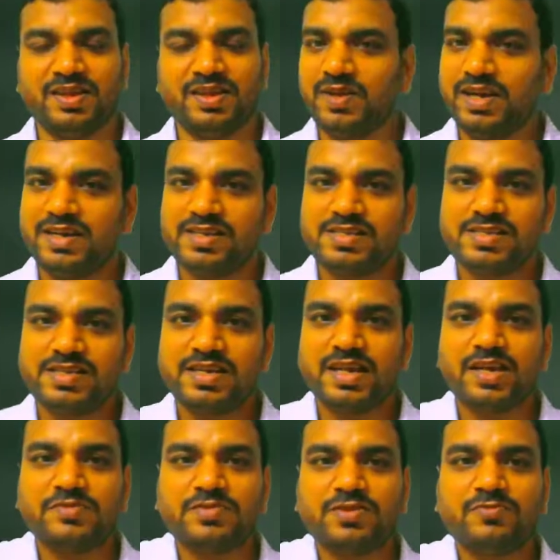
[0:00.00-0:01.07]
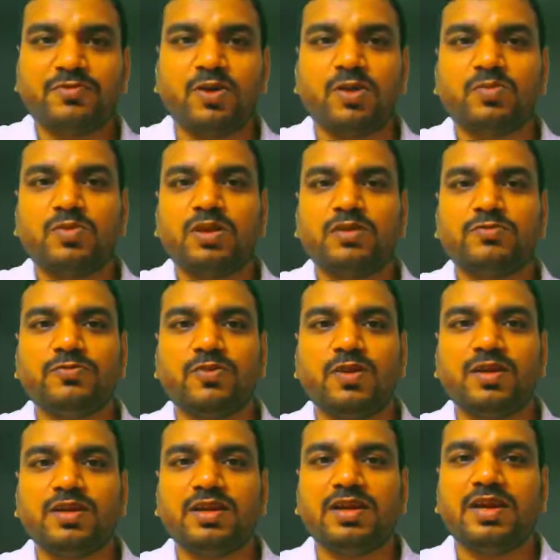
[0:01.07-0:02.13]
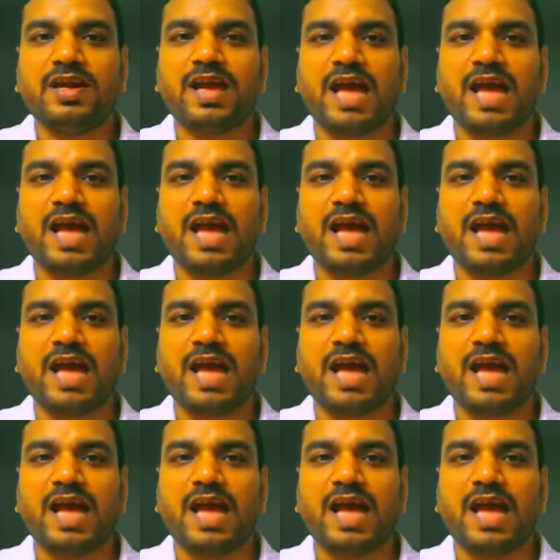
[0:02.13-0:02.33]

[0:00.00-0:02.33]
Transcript: Now let us derive the formula for